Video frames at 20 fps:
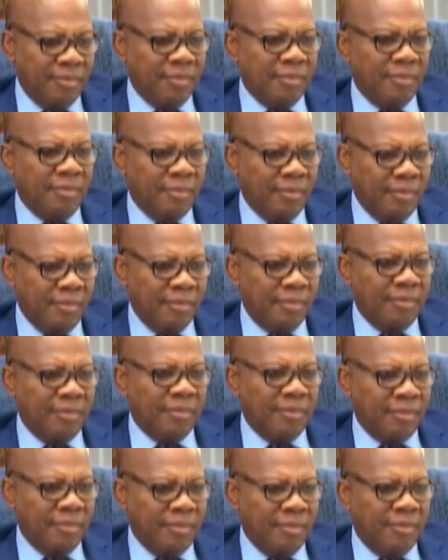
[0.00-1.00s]
If there's no
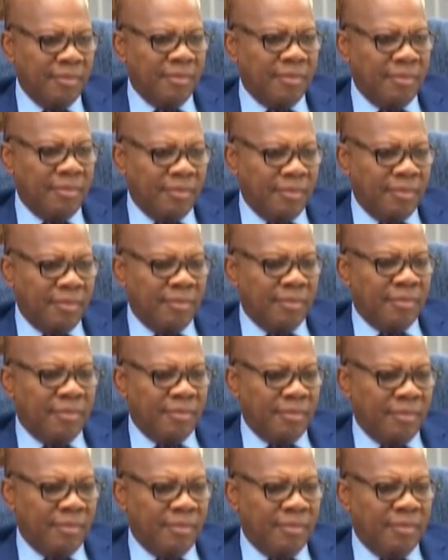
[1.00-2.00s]
confidence
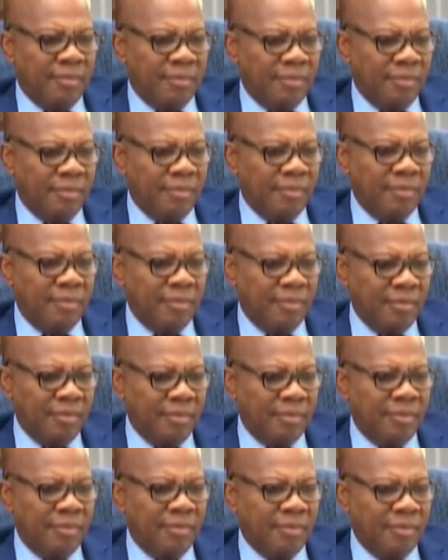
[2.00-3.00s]
in in in
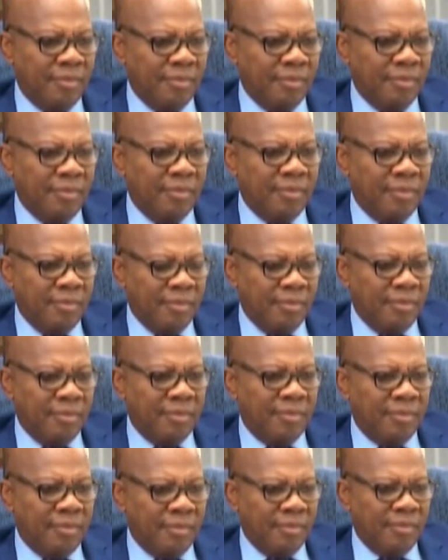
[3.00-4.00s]
the younger ones,
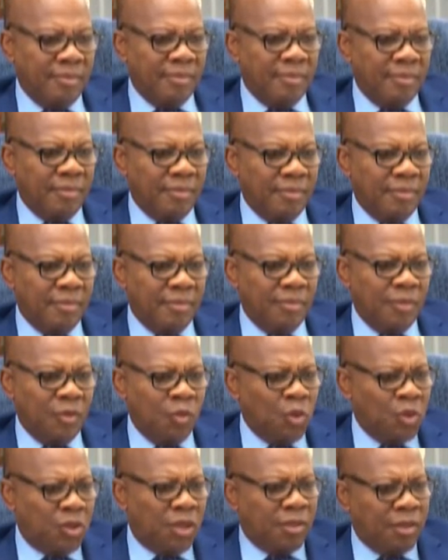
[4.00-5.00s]

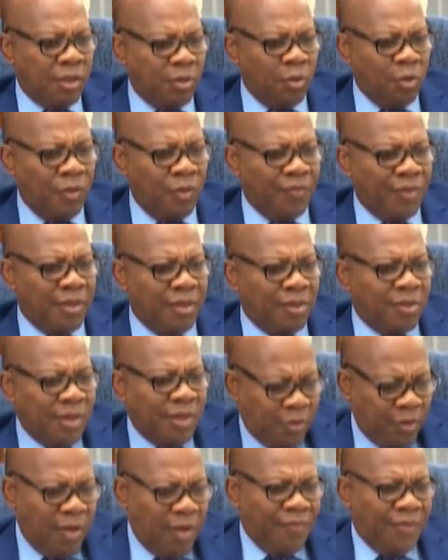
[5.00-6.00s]
who says there's no confidence?
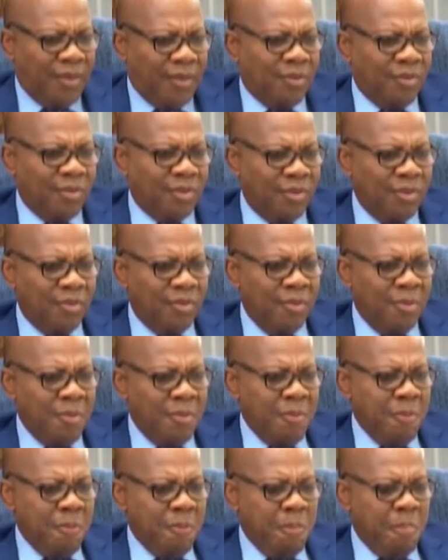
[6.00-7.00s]
There's confidence. Well,
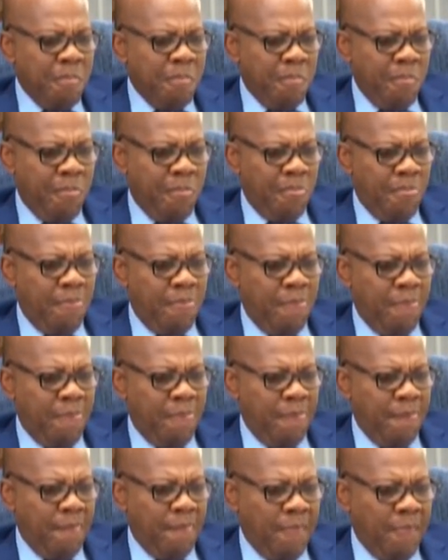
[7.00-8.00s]
well some some some
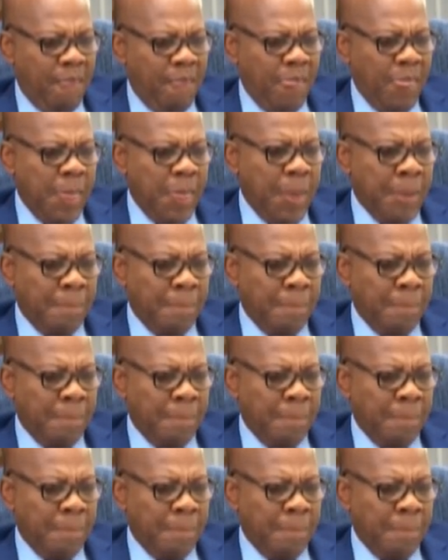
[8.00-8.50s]
did say that